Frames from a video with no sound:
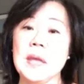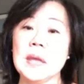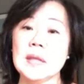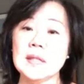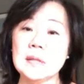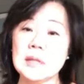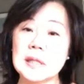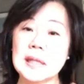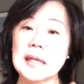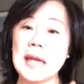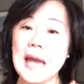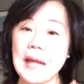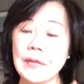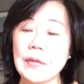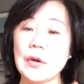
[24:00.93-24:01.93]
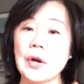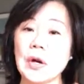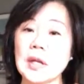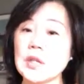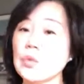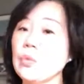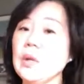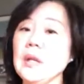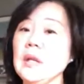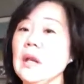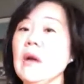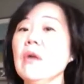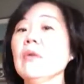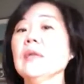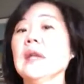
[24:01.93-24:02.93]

Because we know